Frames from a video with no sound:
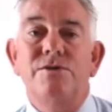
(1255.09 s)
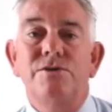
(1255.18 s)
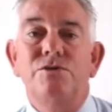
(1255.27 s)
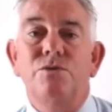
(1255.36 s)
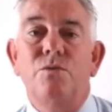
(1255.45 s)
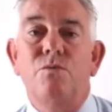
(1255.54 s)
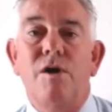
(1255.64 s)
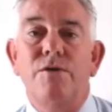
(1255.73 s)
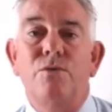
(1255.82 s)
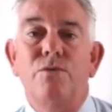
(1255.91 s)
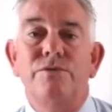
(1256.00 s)
to a wide
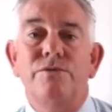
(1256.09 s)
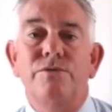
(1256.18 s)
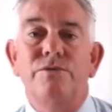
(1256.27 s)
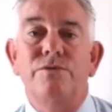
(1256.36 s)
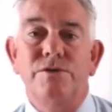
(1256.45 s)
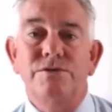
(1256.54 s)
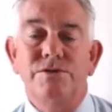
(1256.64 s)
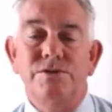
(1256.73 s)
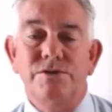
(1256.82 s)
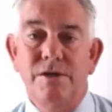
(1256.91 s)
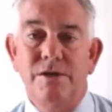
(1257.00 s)
audience
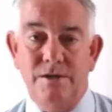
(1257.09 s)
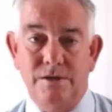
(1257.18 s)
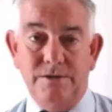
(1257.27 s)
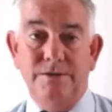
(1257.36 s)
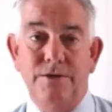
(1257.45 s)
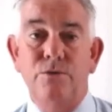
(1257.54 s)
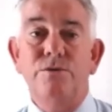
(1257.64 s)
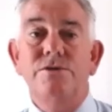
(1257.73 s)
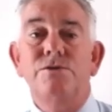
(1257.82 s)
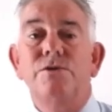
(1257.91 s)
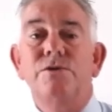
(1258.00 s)
in order
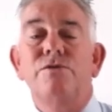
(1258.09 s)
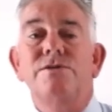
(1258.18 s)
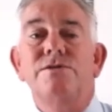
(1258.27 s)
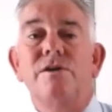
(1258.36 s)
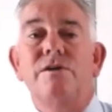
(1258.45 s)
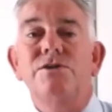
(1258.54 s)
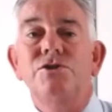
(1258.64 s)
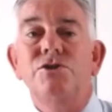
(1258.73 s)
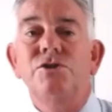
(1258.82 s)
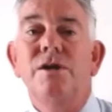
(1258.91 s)
to increase knowledge,